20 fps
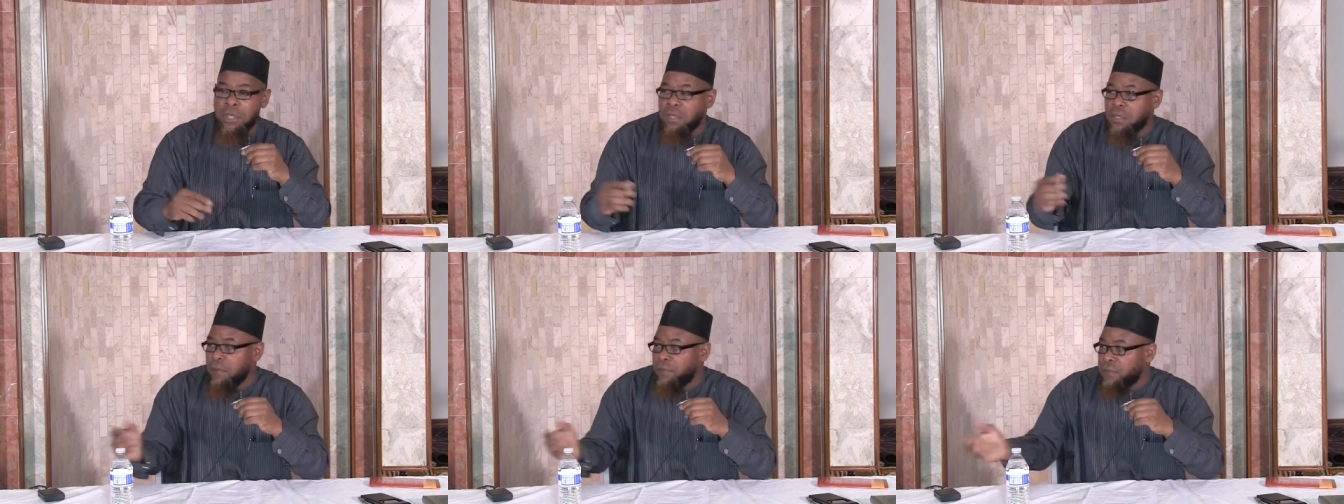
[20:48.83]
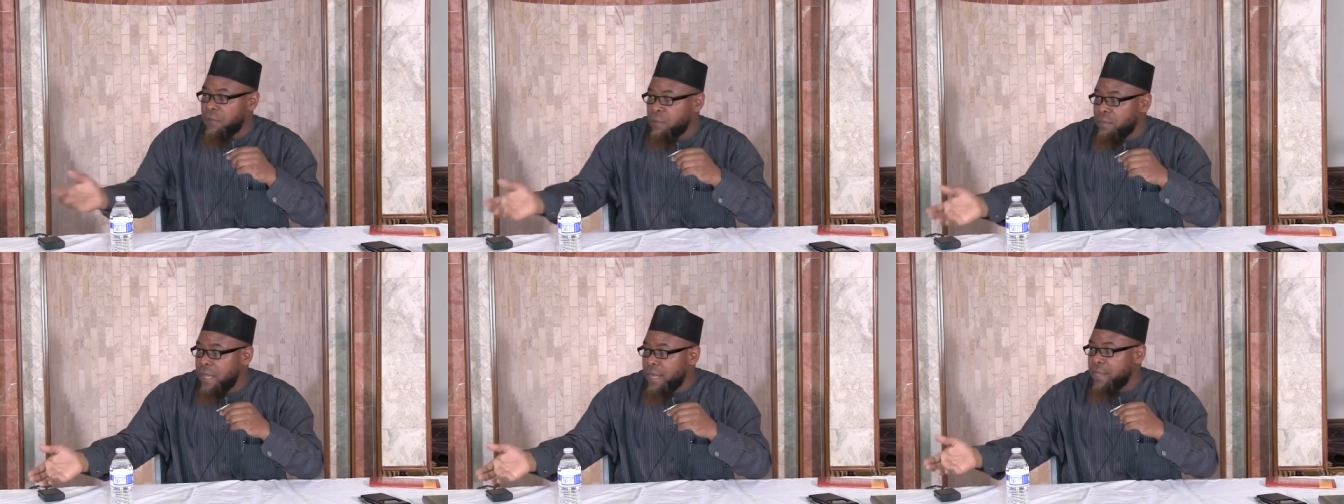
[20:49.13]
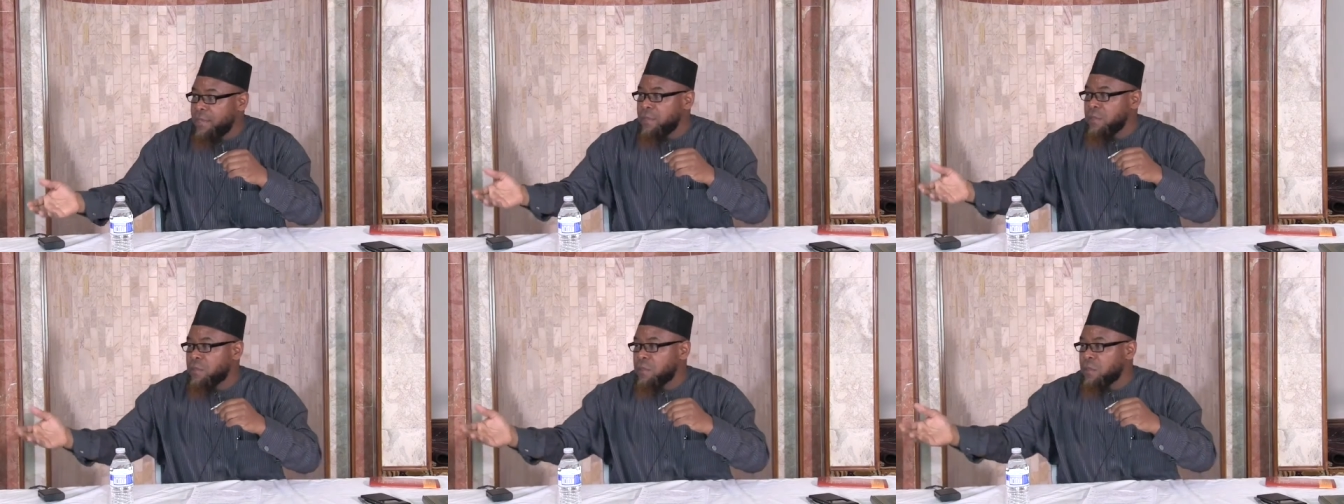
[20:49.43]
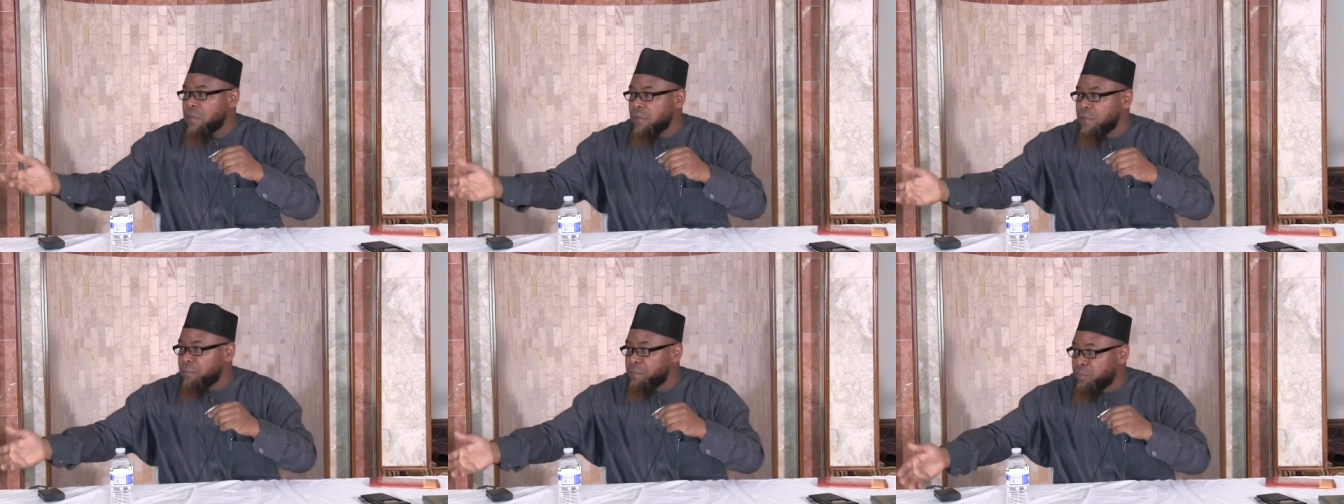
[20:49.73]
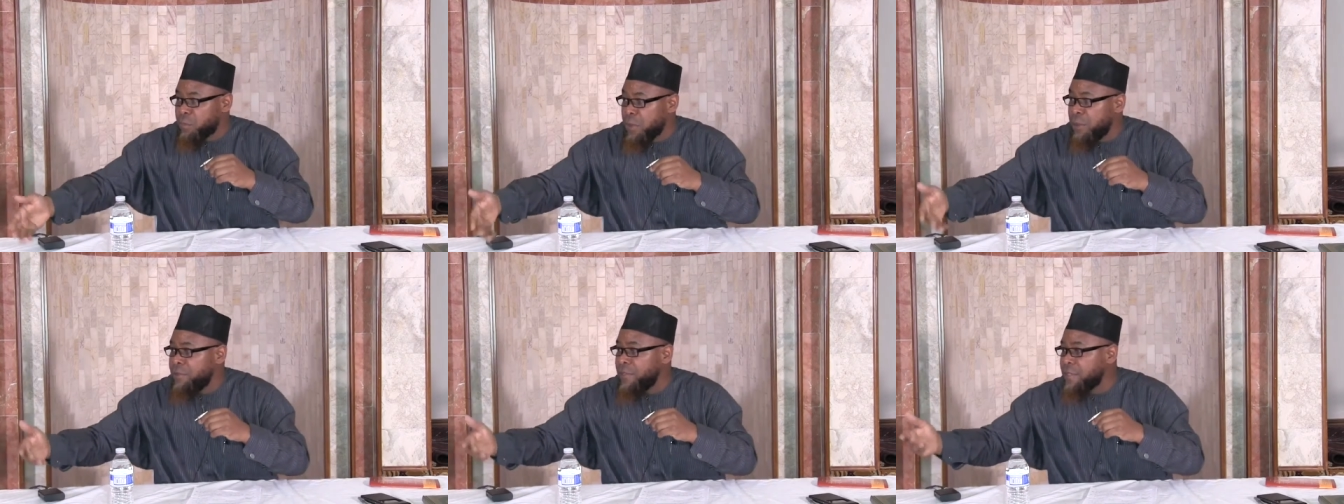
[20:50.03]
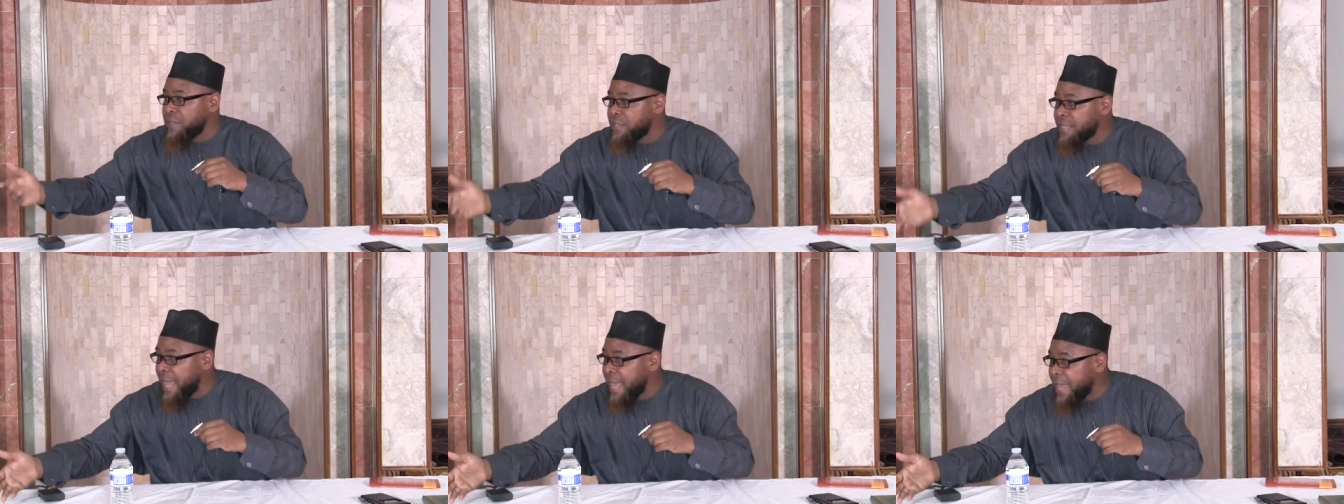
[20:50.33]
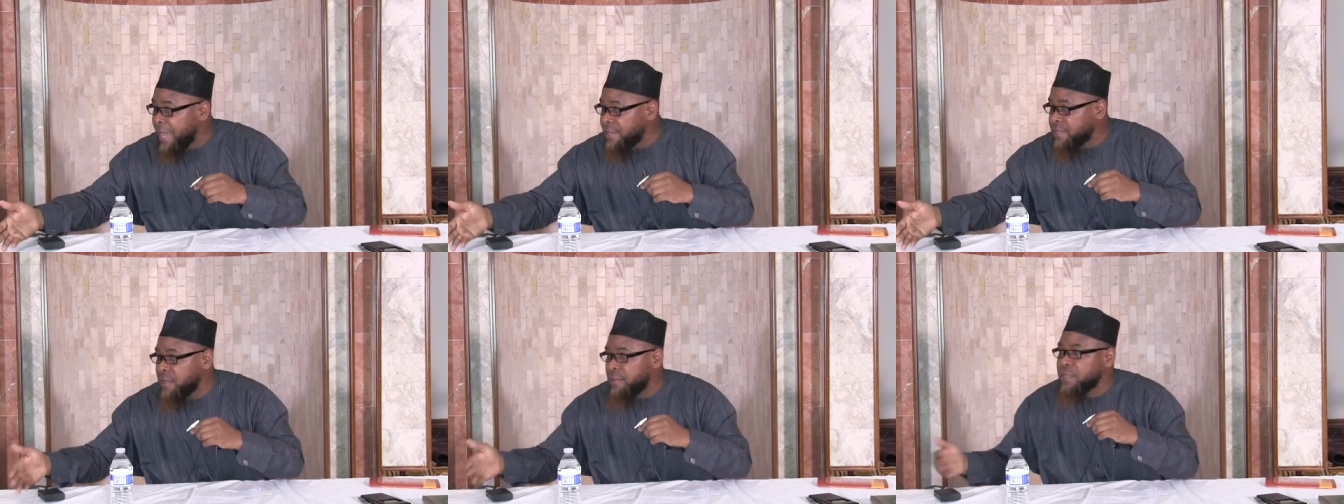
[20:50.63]
Just a few minutes, the previous
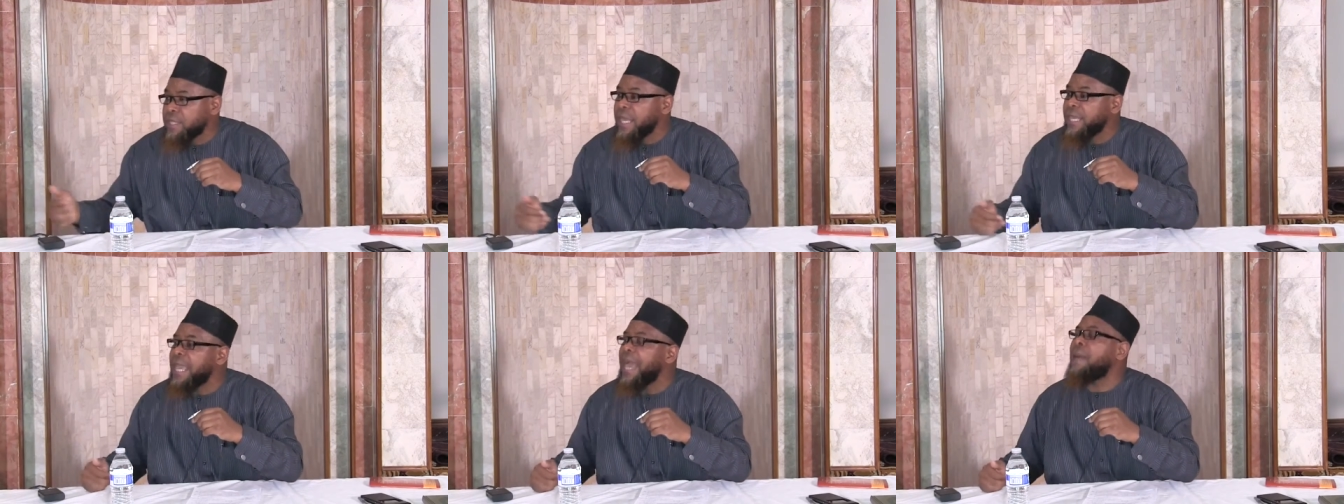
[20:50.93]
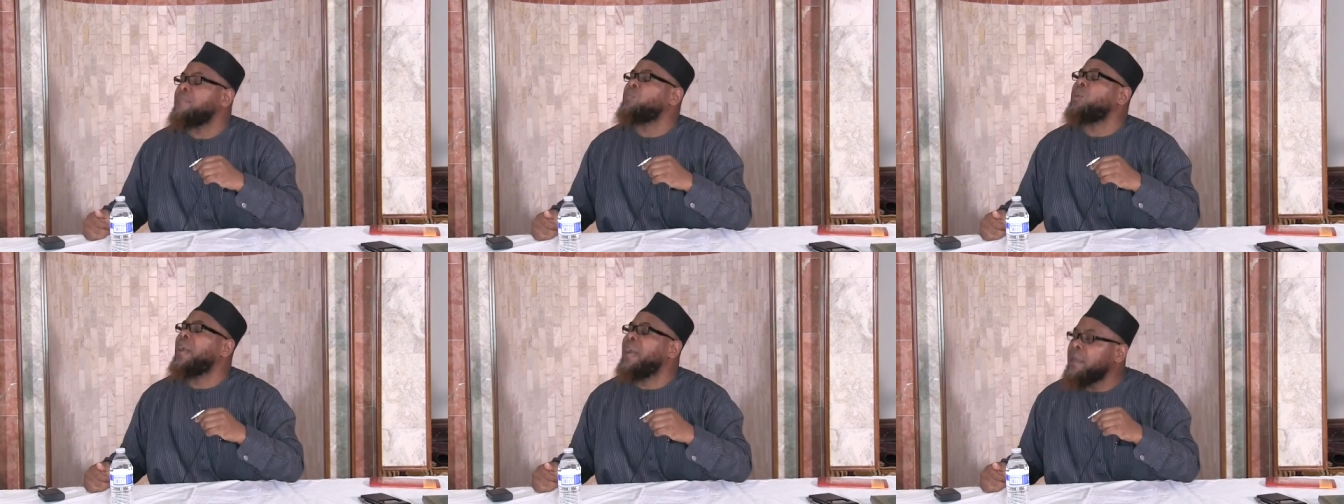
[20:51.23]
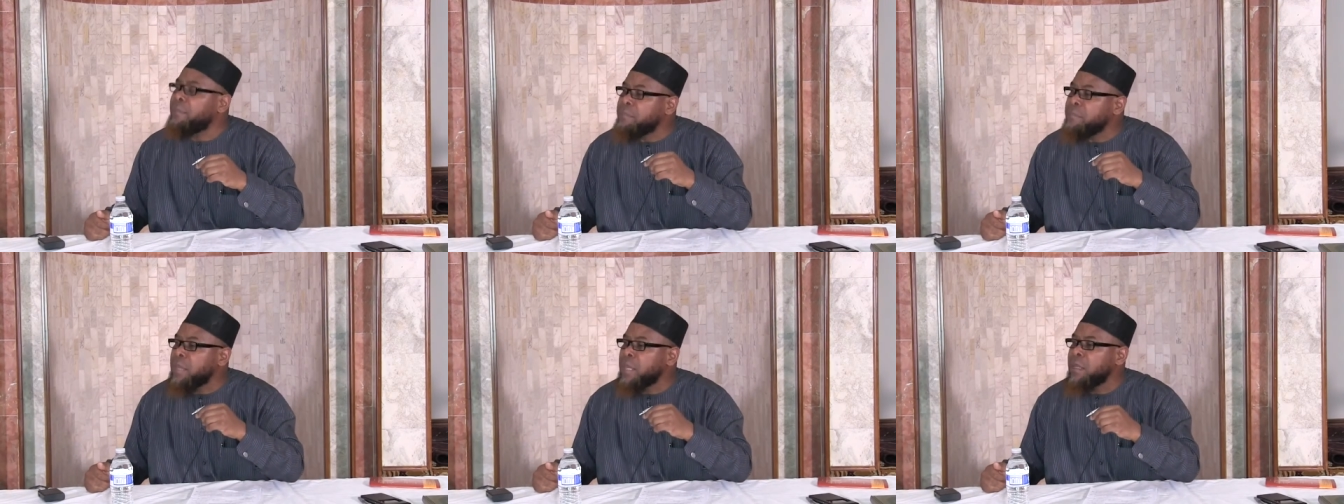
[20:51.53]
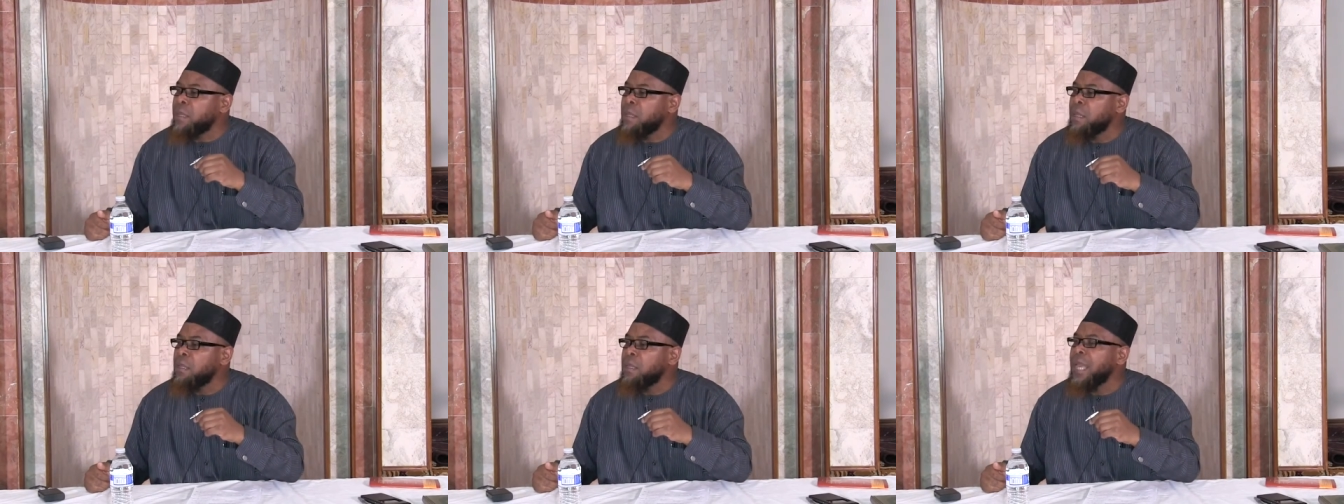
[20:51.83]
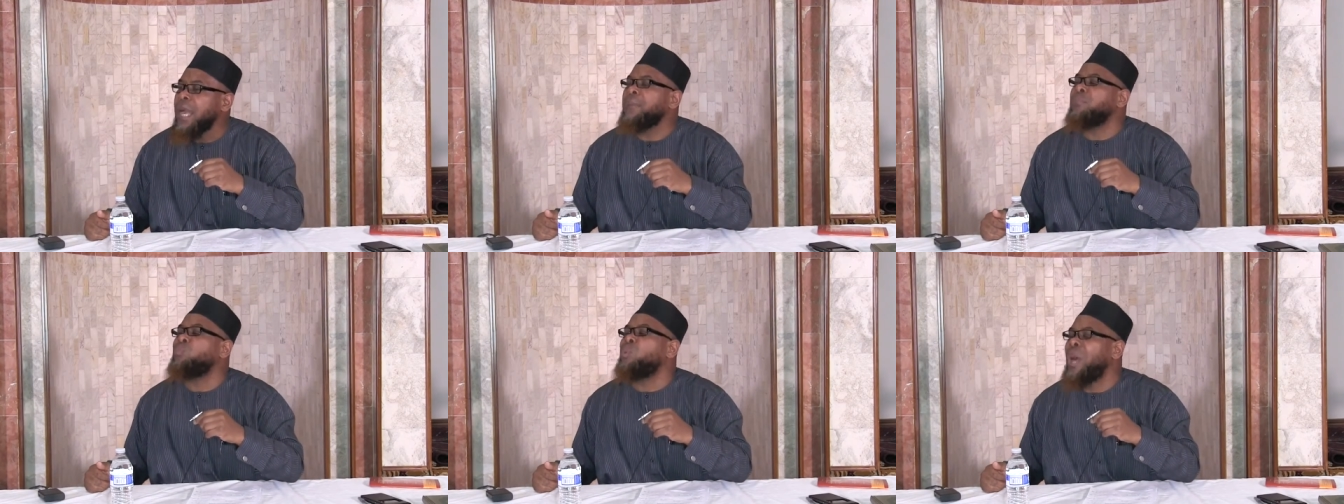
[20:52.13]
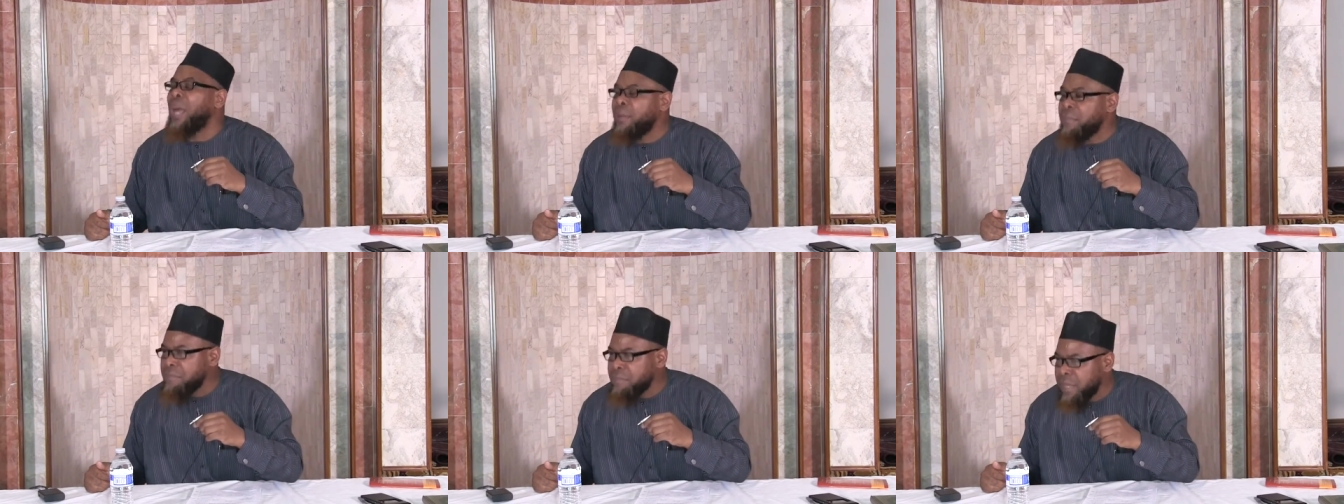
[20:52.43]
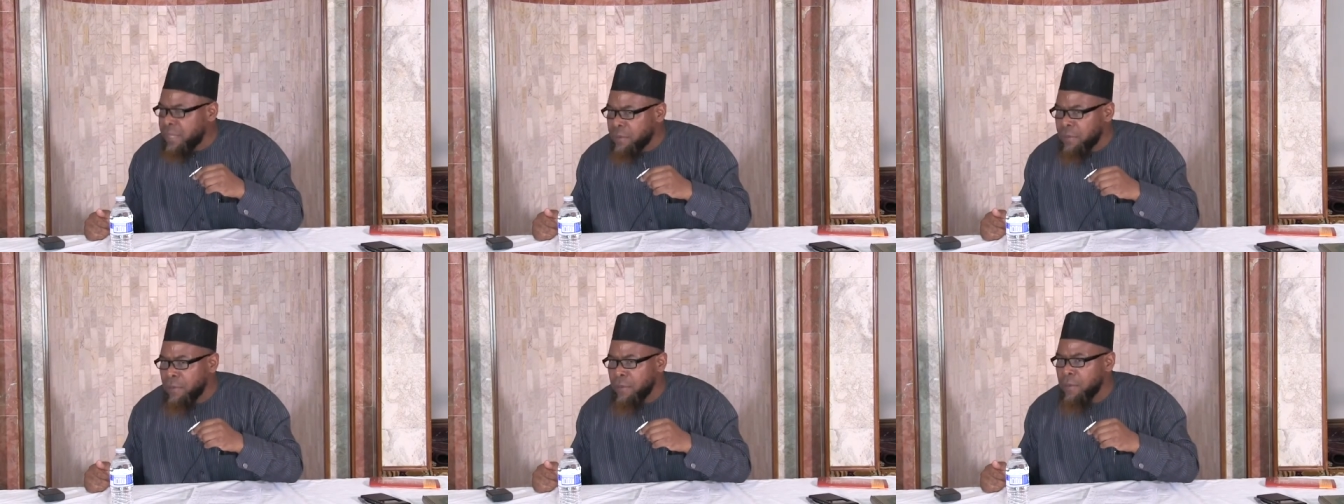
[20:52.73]
days, he was saying, Ya Muhammad, Ya
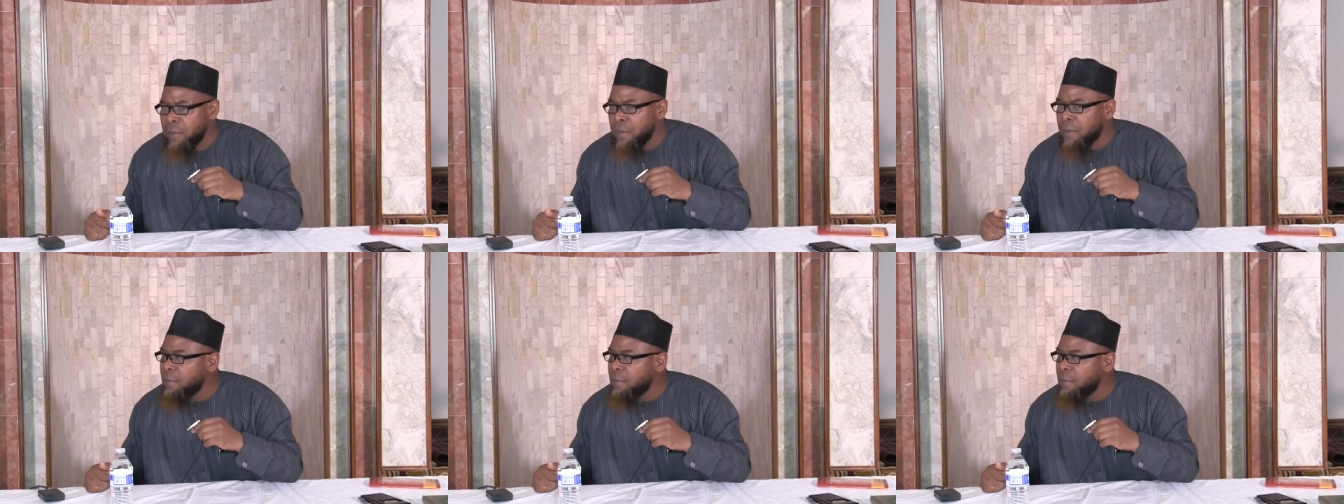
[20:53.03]
Muhammad.